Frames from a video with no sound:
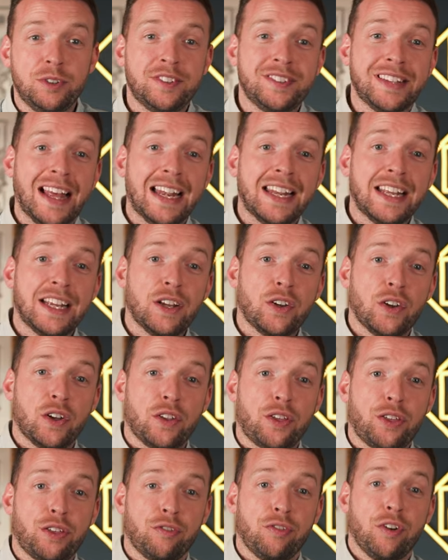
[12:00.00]
selling
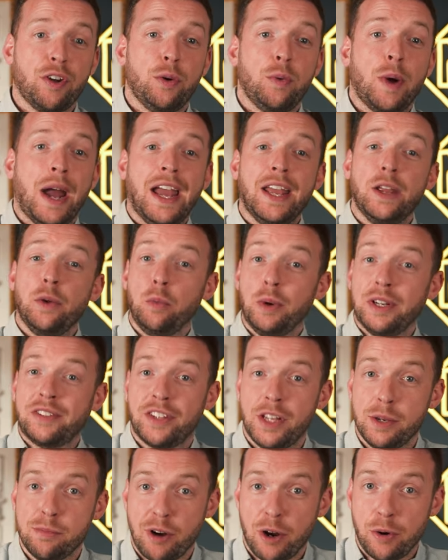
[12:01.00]
through a
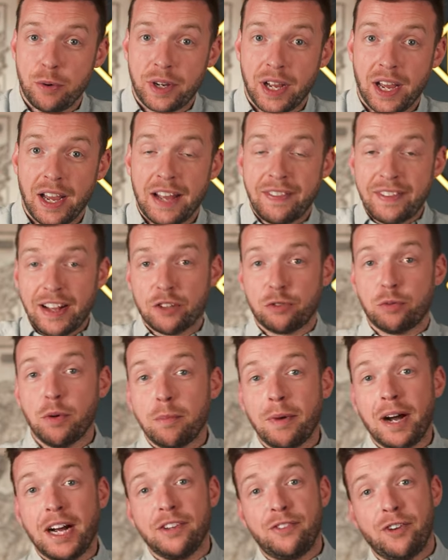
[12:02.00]
whisky broker, and that's
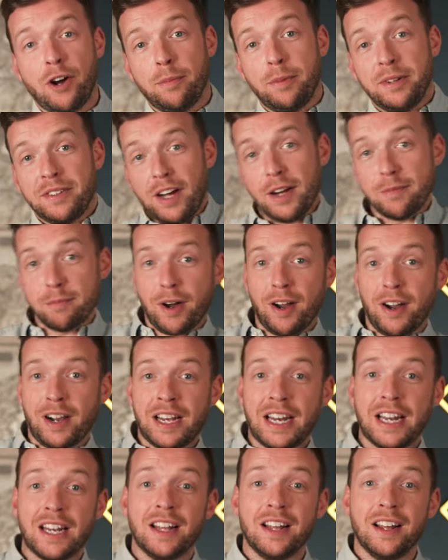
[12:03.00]
what my job is. I'm
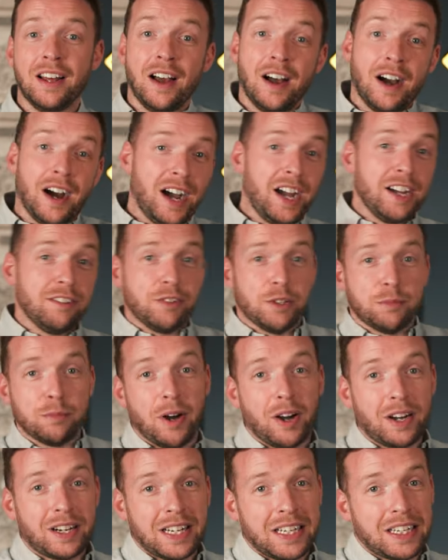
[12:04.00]
Mark Littler, I run
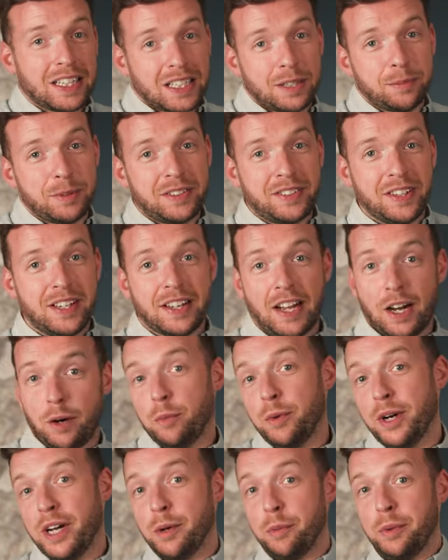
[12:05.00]
Mark Littler Limited,
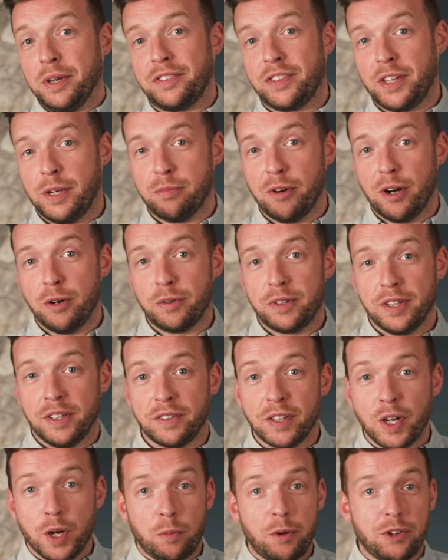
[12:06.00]
and we're whisky
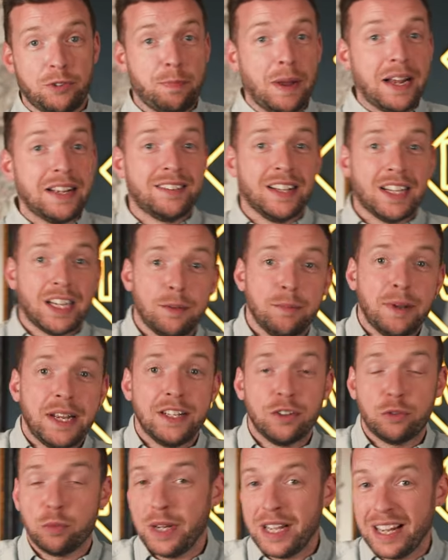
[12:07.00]
brokers, which basically
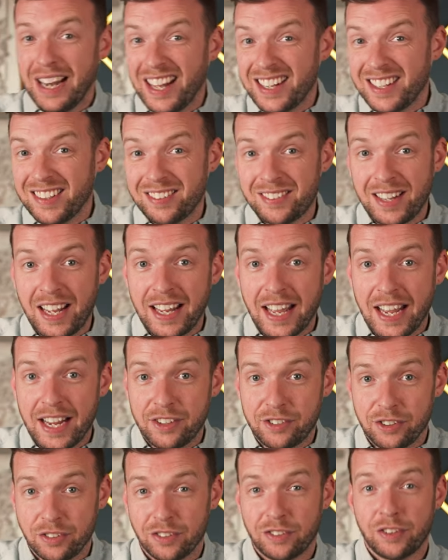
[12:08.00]
means we're like estate
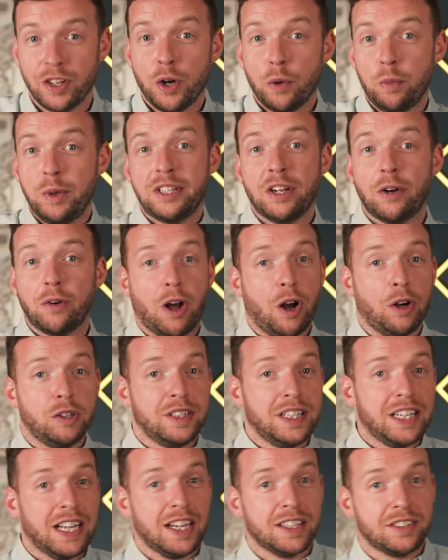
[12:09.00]
agents. We don't
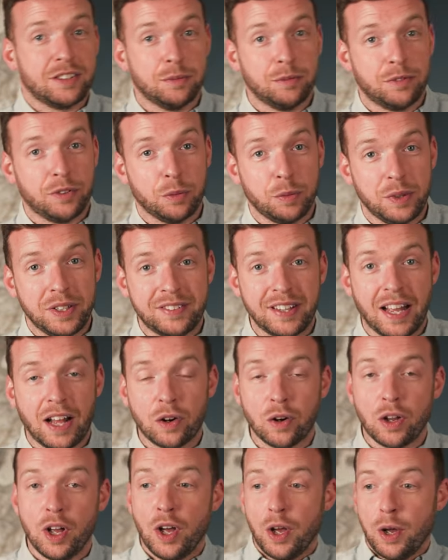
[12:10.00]
own the items that we
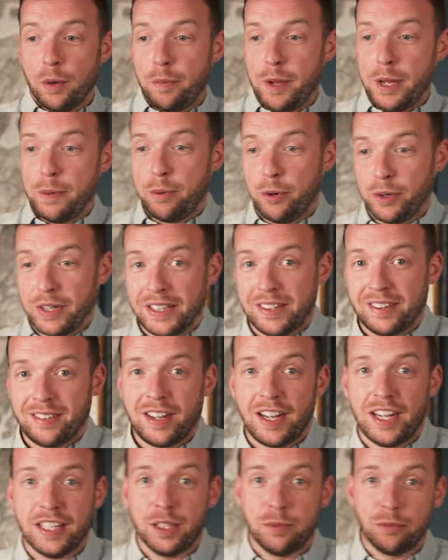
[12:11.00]
sell, people can
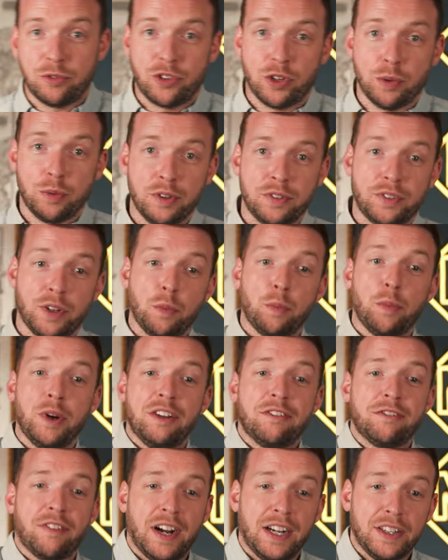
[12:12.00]
sign them to us and
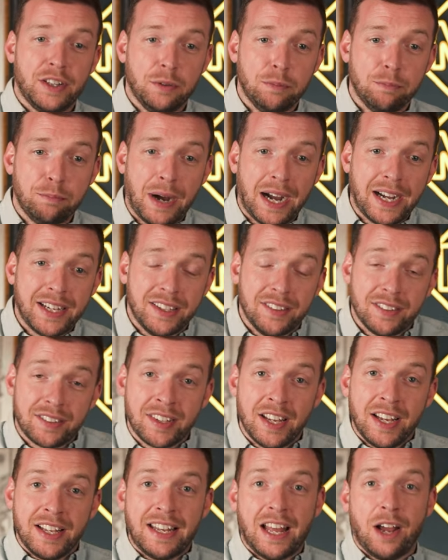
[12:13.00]
we find them
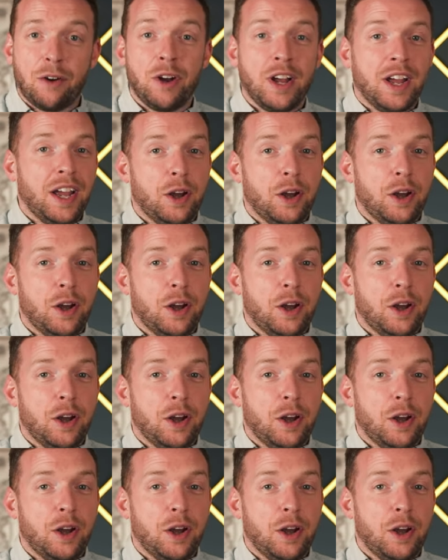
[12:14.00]
buyers. Now,